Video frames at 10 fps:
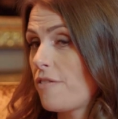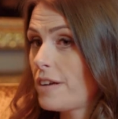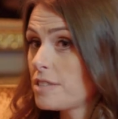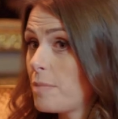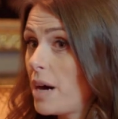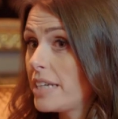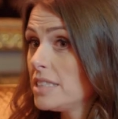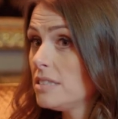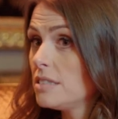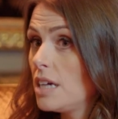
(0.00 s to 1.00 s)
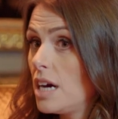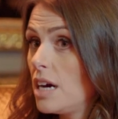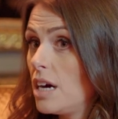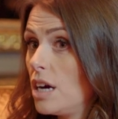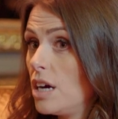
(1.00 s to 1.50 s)
friend of mine
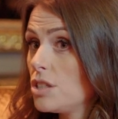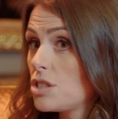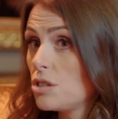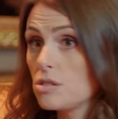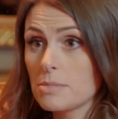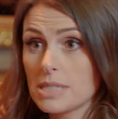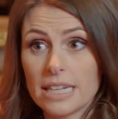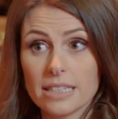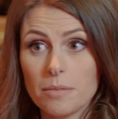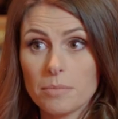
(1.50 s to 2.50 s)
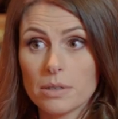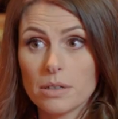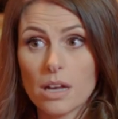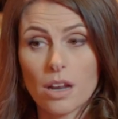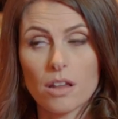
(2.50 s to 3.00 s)
do some stand-up,
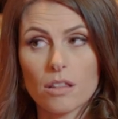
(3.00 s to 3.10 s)
and I